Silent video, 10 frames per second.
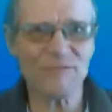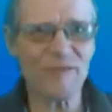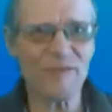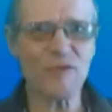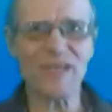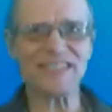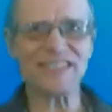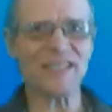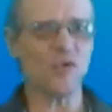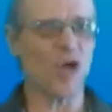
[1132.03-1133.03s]
For every
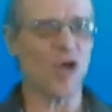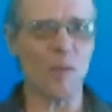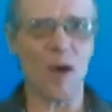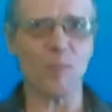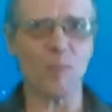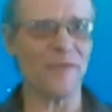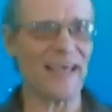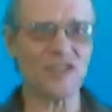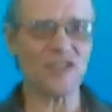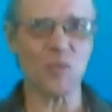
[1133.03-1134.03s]
reason you come up with
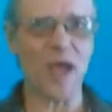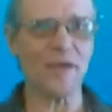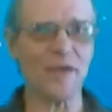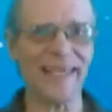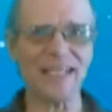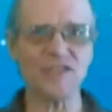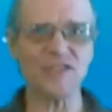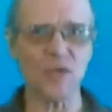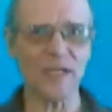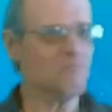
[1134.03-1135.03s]
as to why you can't
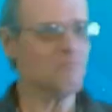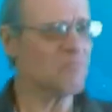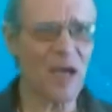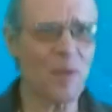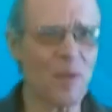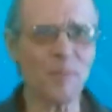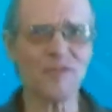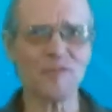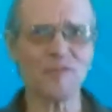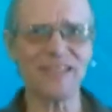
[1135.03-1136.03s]
do it, come up
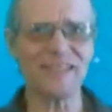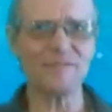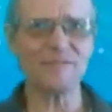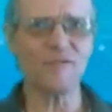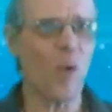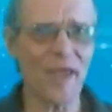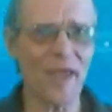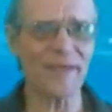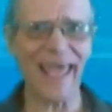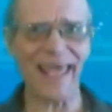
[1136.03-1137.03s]
with a reason for why
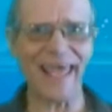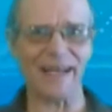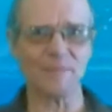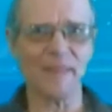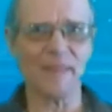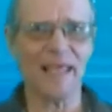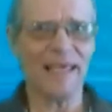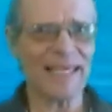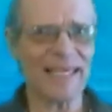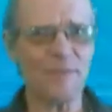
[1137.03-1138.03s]
you
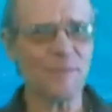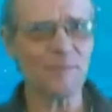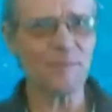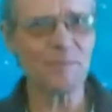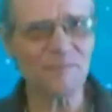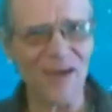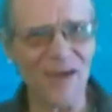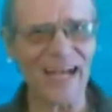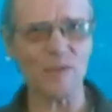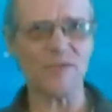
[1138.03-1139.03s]
can. Keep
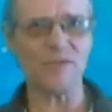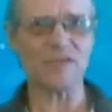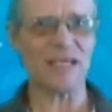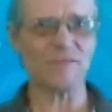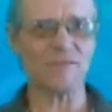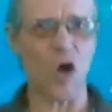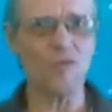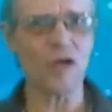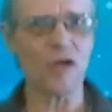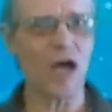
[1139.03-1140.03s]
fighting with yourself to
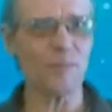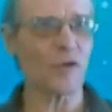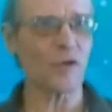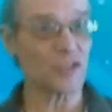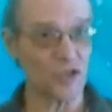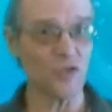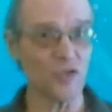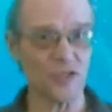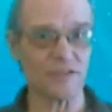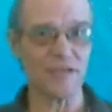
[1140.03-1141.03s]
overcome your
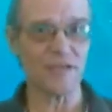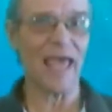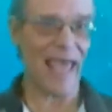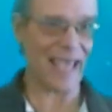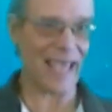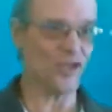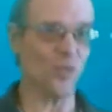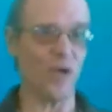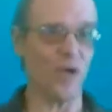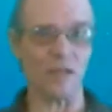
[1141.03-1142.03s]
excuses, and
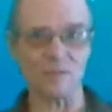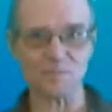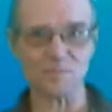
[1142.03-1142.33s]
you will.